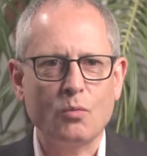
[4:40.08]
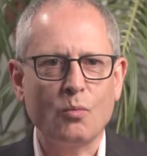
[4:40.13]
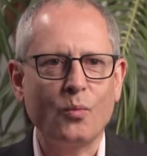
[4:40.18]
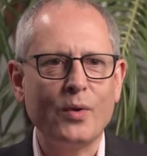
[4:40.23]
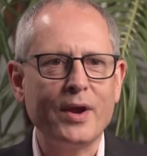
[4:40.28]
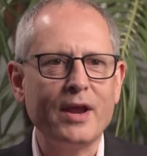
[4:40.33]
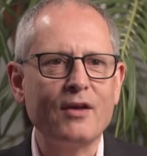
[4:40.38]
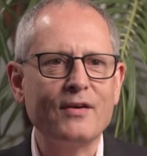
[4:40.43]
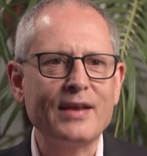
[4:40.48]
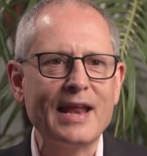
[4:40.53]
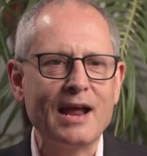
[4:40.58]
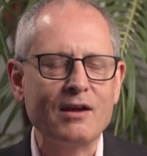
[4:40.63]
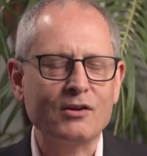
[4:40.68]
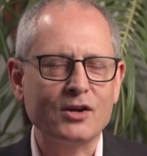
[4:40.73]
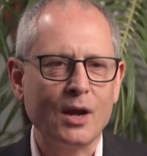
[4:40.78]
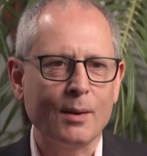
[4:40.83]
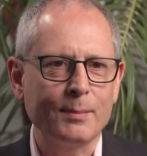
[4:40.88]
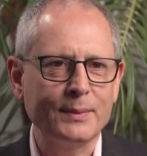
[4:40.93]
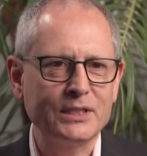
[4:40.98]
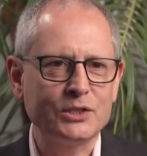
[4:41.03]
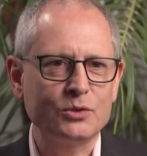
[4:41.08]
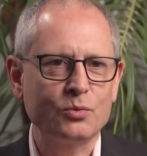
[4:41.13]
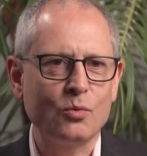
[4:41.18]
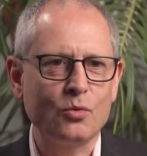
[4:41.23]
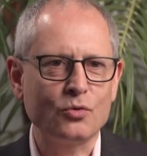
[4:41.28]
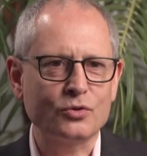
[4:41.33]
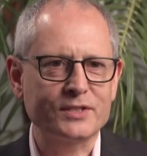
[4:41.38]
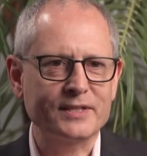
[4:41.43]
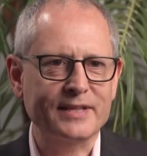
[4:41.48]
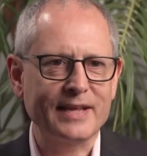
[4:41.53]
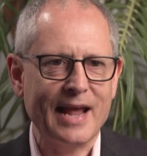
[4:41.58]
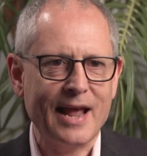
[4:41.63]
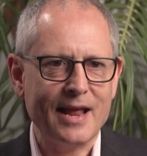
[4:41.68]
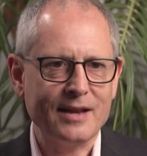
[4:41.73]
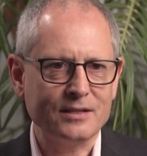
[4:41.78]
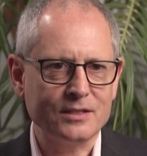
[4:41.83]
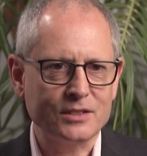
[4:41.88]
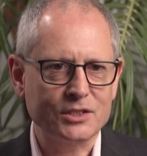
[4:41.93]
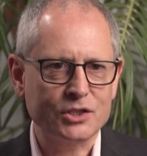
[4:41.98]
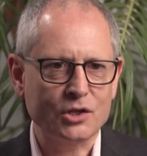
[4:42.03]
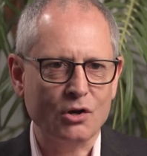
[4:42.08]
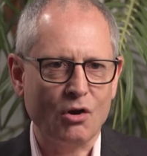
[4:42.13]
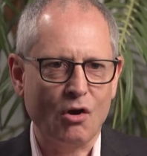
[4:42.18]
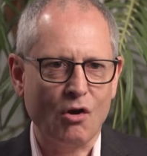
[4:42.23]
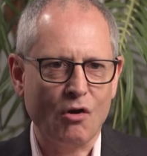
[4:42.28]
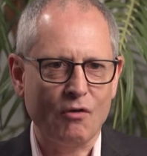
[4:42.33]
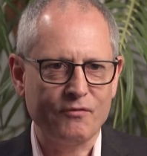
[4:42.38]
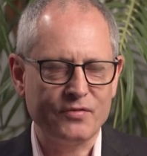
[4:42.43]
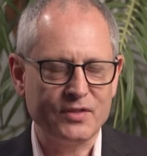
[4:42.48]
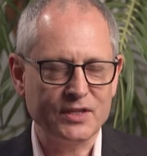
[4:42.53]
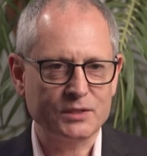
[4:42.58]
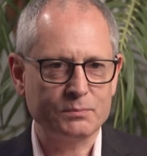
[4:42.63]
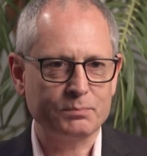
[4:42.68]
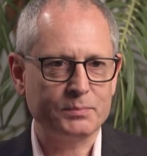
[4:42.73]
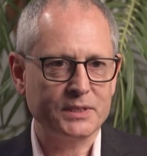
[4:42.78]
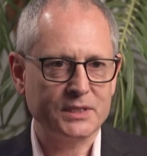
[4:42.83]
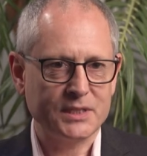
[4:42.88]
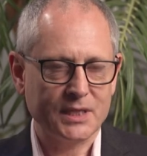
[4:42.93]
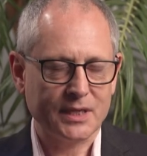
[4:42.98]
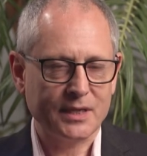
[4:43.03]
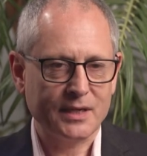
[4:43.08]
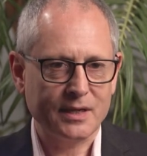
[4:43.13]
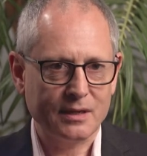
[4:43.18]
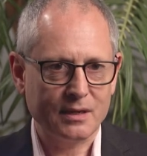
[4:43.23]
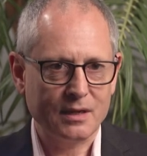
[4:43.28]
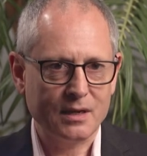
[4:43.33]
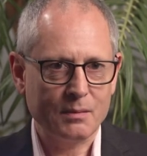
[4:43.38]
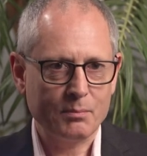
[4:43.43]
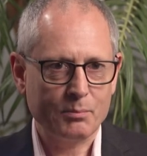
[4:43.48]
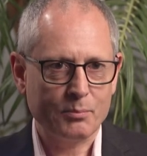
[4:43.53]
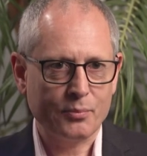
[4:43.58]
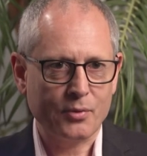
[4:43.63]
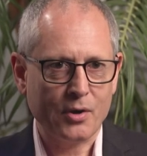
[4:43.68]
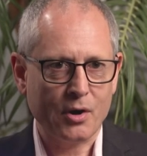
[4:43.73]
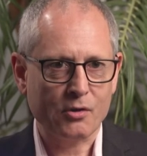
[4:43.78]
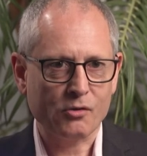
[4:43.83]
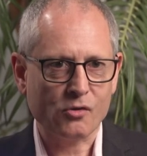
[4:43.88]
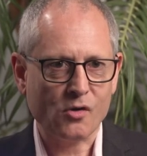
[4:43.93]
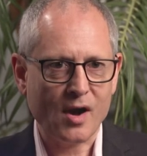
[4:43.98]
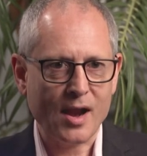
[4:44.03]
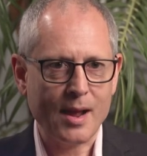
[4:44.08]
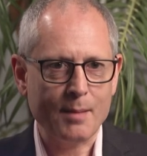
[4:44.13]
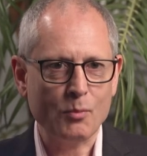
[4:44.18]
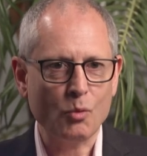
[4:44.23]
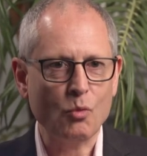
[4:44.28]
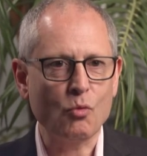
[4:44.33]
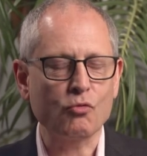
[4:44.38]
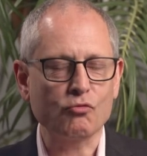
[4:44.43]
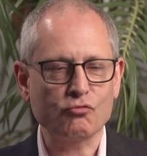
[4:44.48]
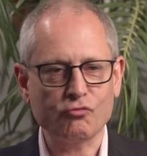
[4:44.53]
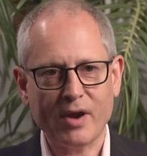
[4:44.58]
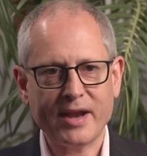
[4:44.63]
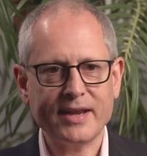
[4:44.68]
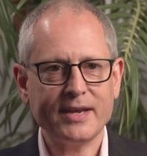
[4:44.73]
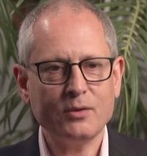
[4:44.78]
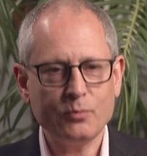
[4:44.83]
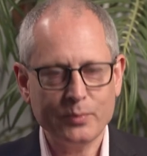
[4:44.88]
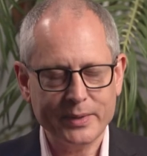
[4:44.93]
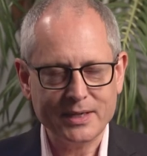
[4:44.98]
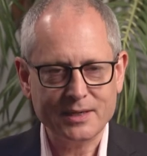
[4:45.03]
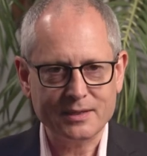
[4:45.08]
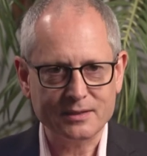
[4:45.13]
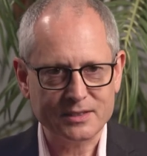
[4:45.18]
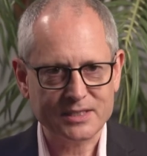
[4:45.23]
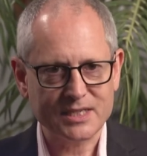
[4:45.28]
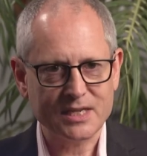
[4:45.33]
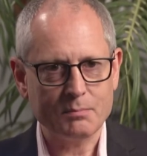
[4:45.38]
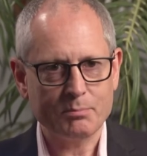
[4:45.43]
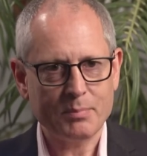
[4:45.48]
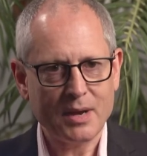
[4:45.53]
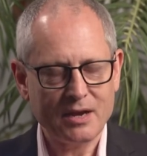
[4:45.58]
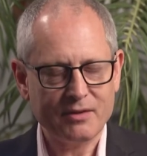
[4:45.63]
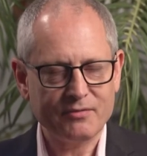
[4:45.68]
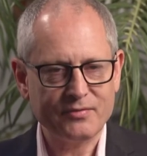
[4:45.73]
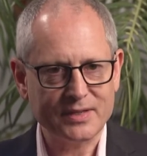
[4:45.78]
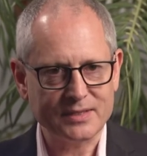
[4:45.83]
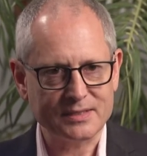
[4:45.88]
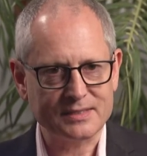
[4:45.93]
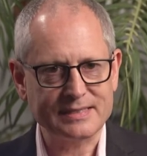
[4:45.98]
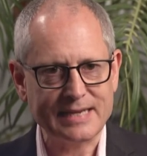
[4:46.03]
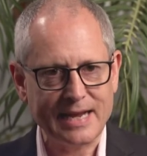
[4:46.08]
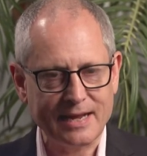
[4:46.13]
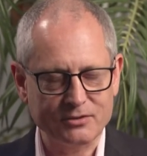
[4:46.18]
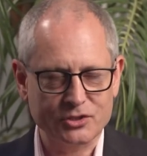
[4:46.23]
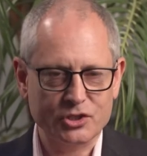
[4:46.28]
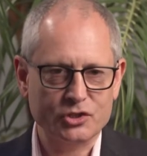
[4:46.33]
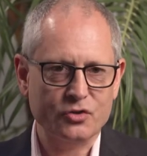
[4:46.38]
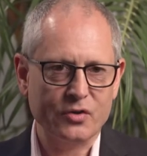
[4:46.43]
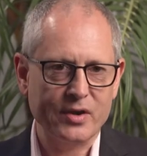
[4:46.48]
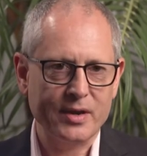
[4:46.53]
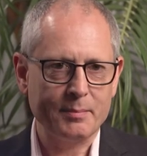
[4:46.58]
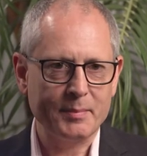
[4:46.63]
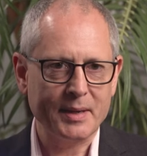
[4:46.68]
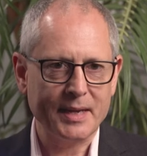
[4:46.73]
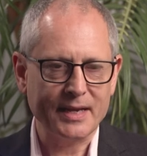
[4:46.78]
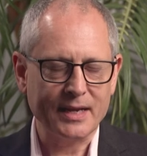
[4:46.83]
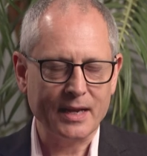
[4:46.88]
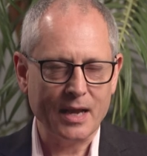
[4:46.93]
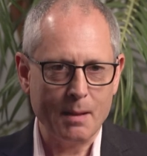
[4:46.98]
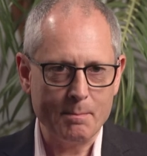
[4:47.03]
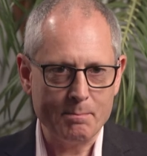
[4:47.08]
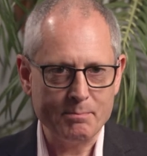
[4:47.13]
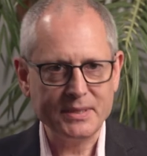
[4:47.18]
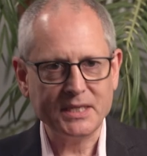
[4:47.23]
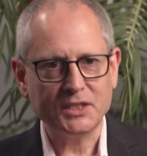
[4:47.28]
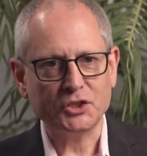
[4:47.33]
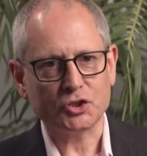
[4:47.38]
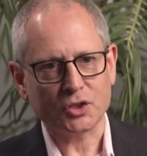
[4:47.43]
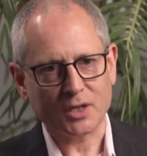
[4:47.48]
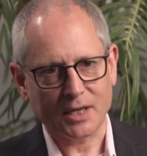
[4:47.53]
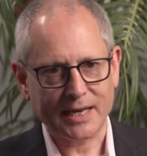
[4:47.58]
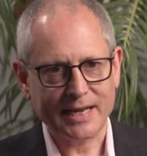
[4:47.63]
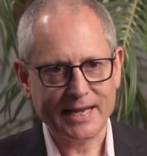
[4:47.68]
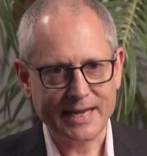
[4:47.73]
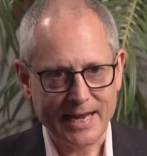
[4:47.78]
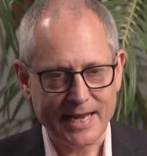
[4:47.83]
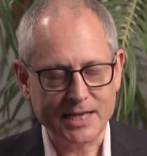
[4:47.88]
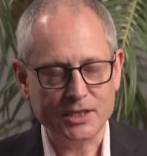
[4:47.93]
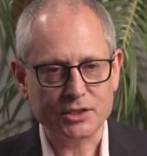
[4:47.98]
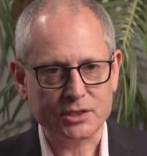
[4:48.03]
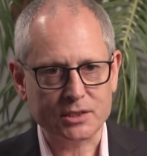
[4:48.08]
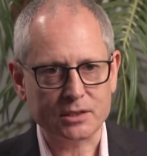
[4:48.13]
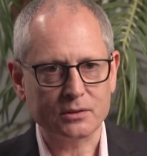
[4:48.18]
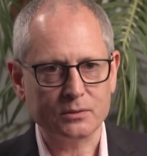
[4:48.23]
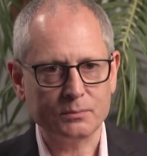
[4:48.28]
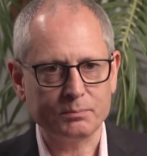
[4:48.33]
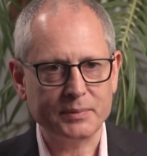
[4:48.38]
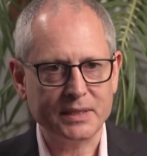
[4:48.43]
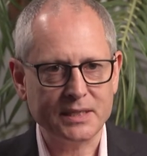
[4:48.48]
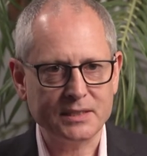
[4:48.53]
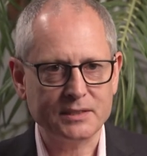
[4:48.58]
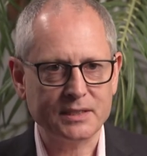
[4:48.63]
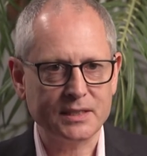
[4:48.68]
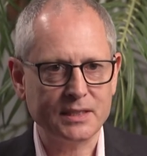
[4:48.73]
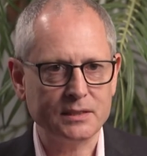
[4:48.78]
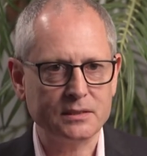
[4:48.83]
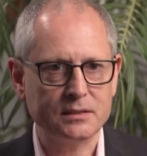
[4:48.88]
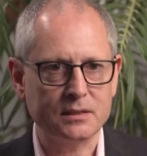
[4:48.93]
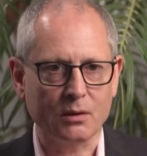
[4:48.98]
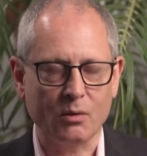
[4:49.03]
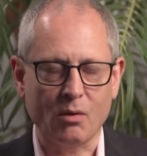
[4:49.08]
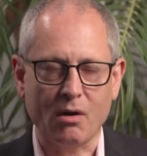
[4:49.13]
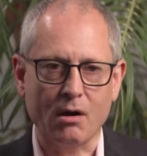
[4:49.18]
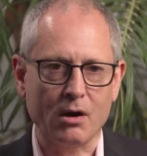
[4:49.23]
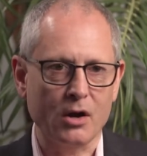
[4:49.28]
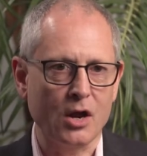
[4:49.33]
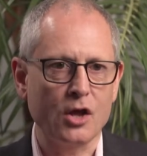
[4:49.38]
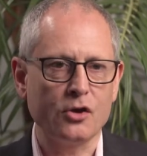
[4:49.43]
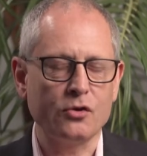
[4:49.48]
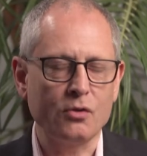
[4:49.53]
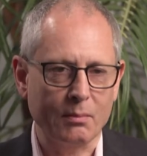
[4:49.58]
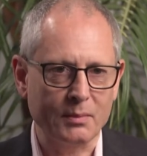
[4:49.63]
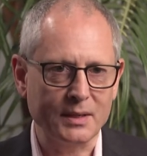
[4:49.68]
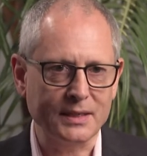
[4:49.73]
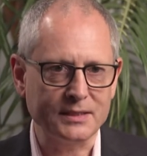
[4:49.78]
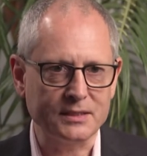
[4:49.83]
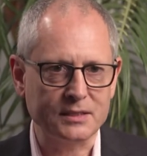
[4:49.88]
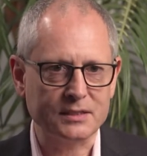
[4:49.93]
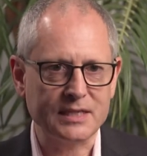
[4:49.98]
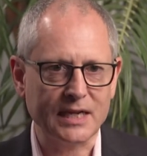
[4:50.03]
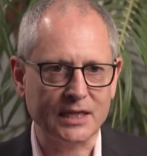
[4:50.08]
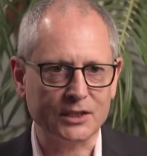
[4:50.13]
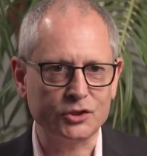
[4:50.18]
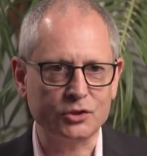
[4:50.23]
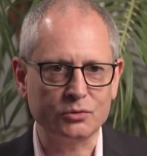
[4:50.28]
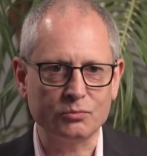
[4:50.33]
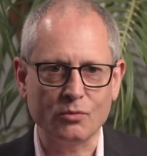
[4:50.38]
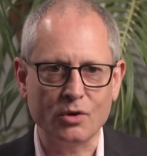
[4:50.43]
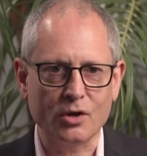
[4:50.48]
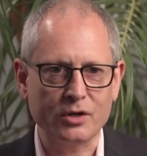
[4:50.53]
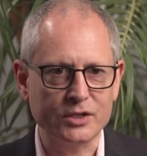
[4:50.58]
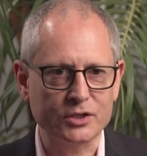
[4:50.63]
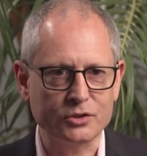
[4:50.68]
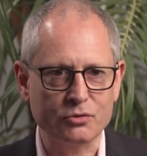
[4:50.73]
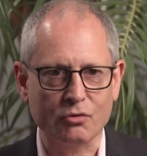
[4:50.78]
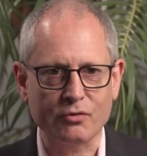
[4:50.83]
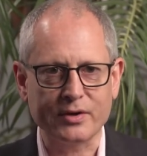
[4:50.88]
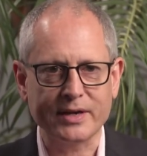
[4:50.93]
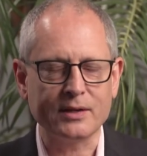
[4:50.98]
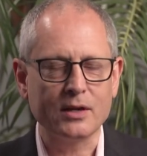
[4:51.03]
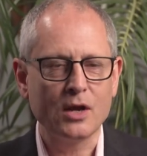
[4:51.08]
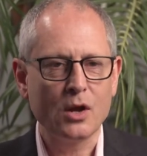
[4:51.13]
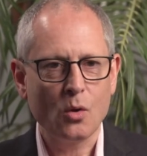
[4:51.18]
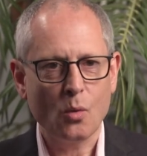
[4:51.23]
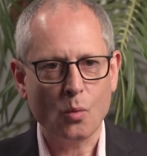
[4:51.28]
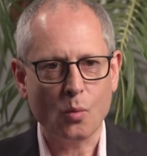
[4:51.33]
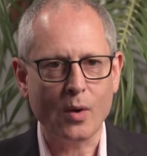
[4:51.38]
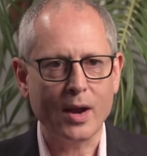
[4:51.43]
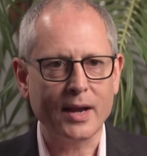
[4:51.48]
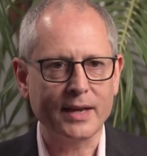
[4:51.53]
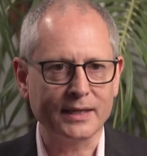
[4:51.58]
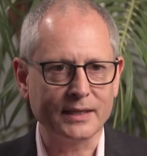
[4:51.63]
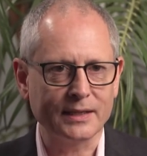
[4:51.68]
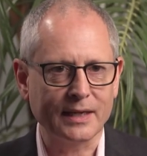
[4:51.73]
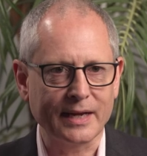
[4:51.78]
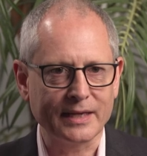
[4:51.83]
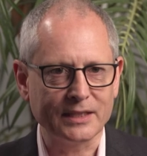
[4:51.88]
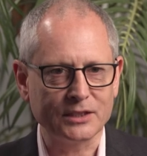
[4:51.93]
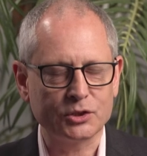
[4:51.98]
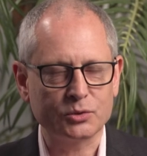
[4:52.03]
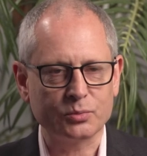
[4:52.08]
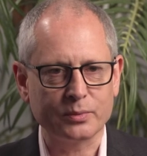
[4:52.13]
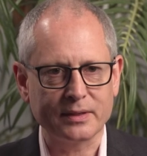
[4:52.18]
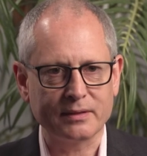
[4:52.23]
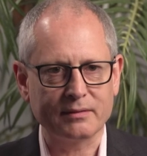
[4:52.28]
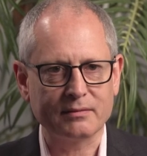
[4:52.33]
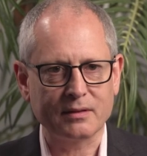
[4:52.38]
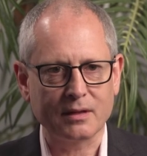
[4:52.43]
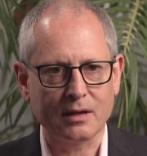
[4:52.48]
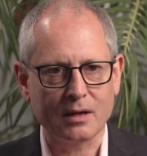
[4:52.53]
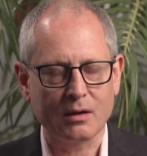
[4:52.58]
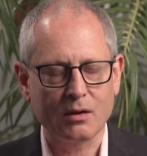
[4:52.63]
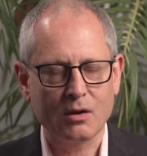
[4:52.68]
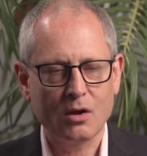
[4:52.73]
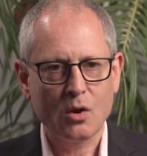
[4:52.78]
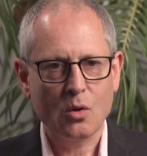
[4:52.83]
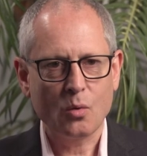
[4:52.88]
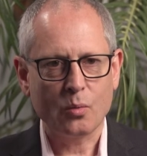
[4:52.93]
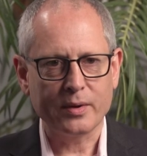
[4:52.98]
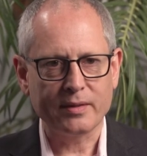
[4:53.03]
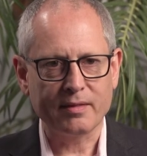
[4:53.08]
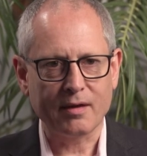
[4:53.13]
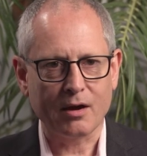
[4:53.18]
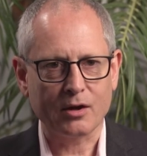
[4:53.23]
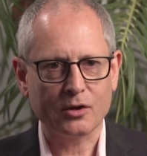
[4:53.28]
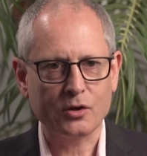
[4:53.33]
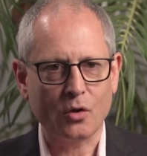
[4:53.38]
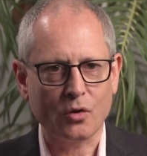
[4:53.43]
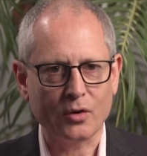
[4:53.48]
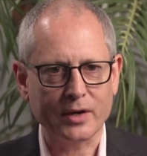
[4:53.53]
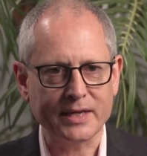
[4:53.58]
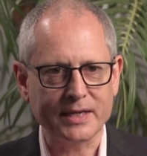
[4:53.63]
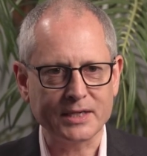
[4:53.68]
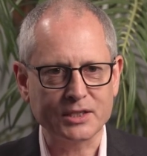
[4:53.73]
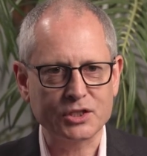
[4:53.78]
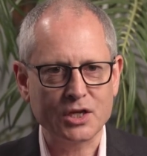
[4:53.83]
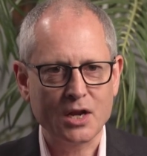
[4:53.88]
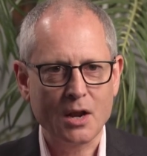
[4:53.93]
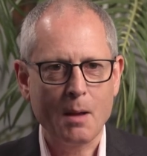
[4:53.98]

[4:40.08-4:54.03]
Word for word: we are now coming towards the end of this particular programme. Already we can see benefits downstreaming immediately into BT, so our anomaly detection work is already well engaged with our colleagues.